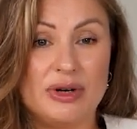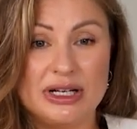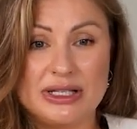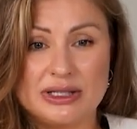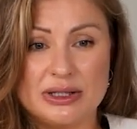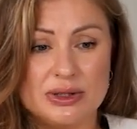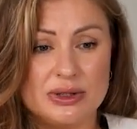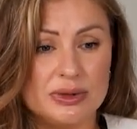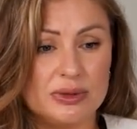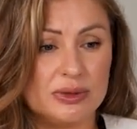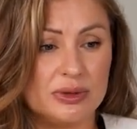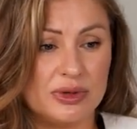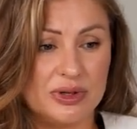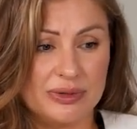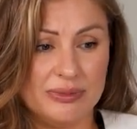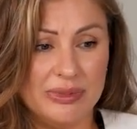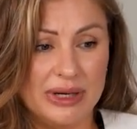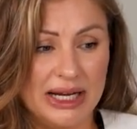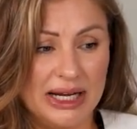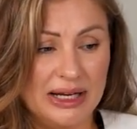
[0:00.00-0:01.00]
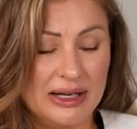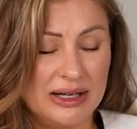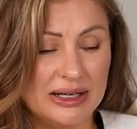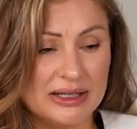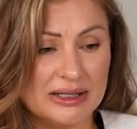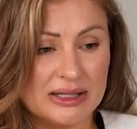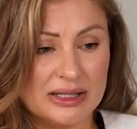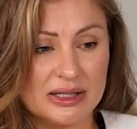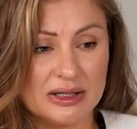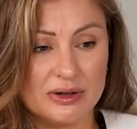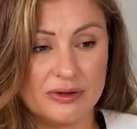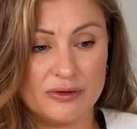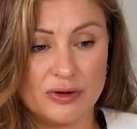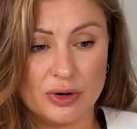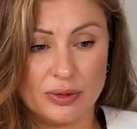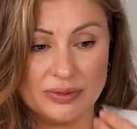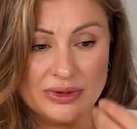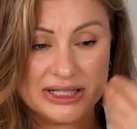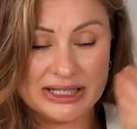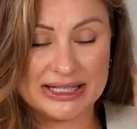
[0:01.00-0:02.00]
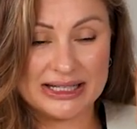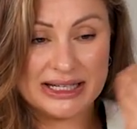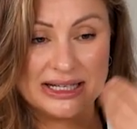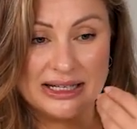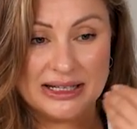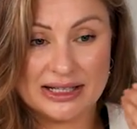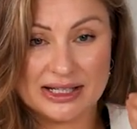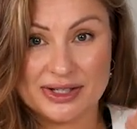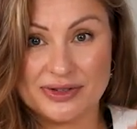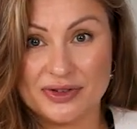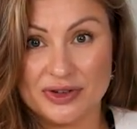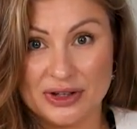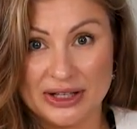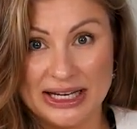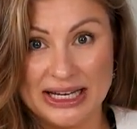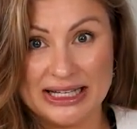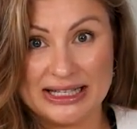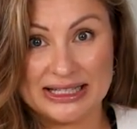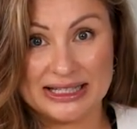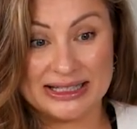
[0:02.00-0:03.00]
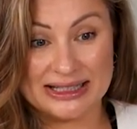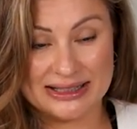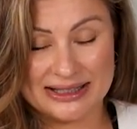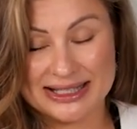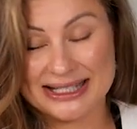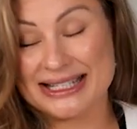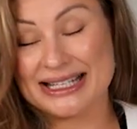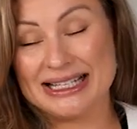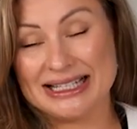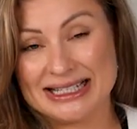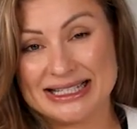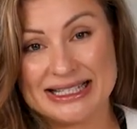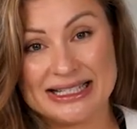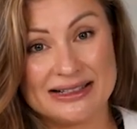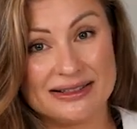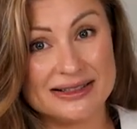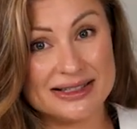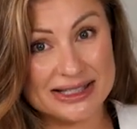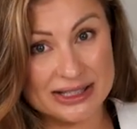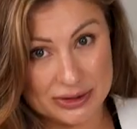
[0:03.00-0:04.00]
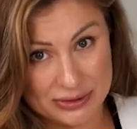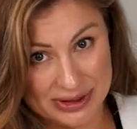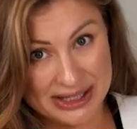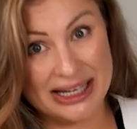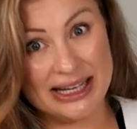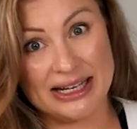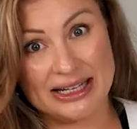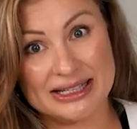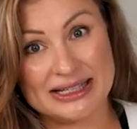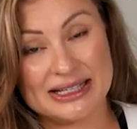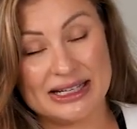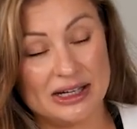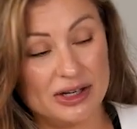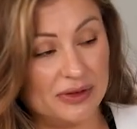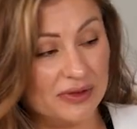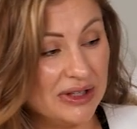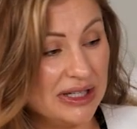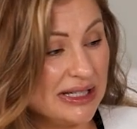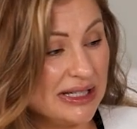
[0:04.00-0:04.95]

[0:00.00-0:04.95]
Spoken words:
residue or remainings from the skin exfoliating skin cells to get inside of